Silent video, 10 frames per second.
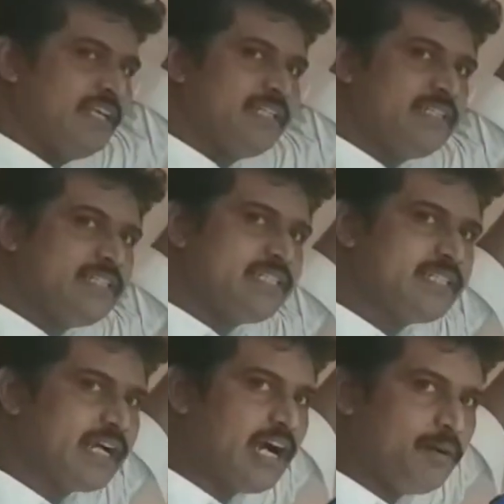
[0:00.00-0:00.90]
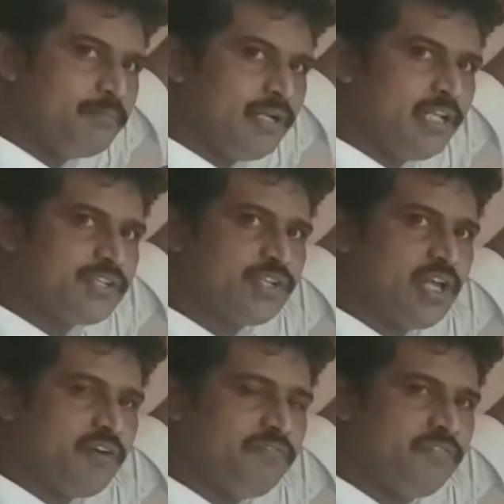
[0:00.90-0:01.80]
this is the combination
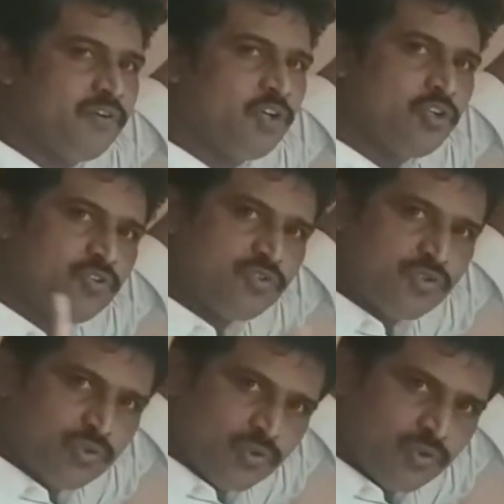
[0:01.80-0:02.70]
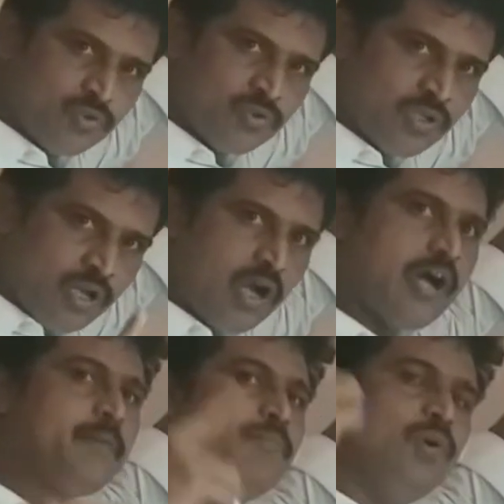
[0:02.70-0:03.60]
of 2
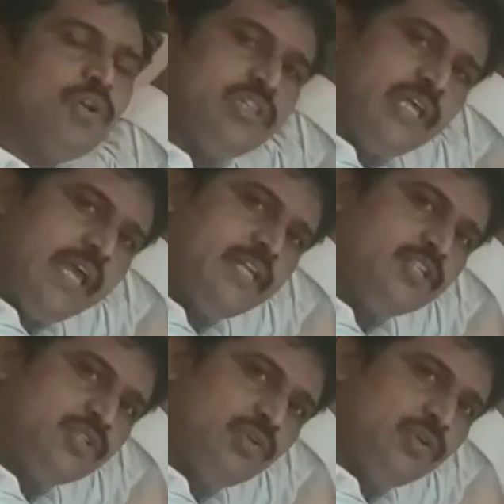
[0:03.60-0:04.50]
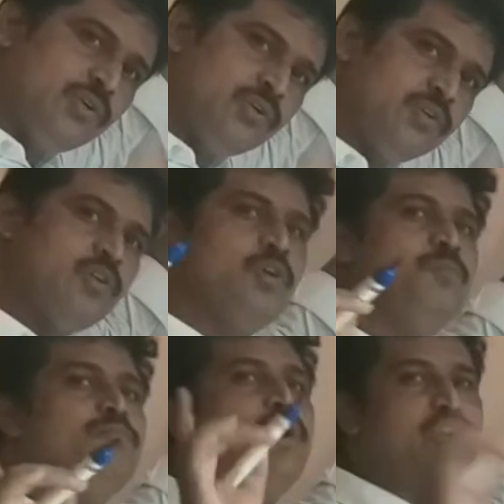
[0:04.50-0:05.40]
or more than 2
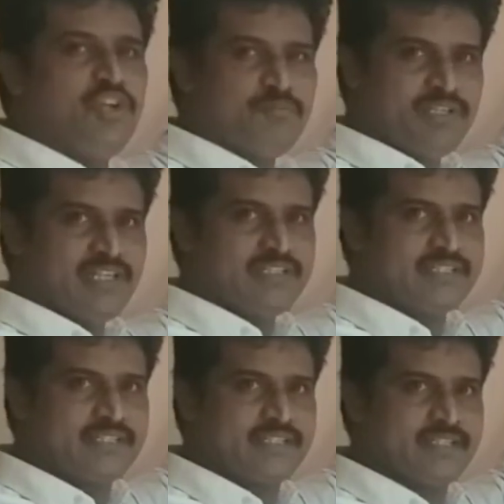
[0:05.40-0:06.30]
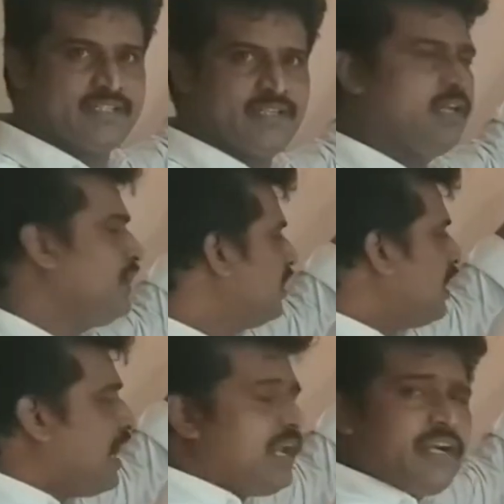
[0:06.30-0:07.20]
monomials.
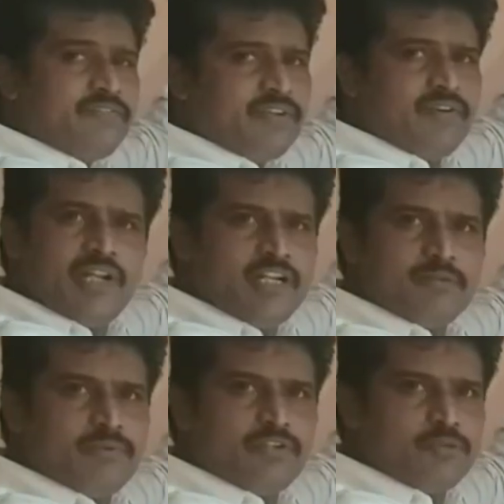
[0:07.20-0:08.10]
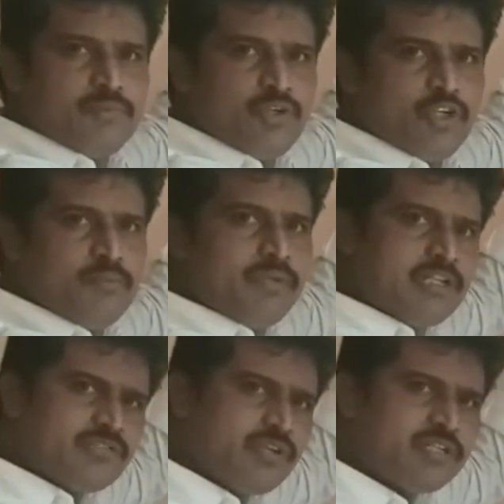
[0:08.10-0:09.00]
Already we have learnt about a monomial,
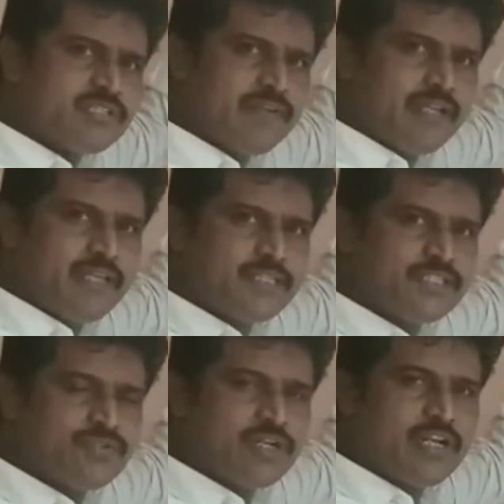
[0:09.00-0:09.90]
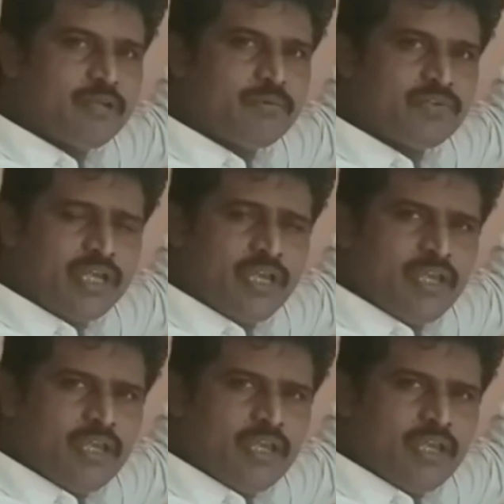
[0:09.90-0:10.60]
so it is very easy to write about a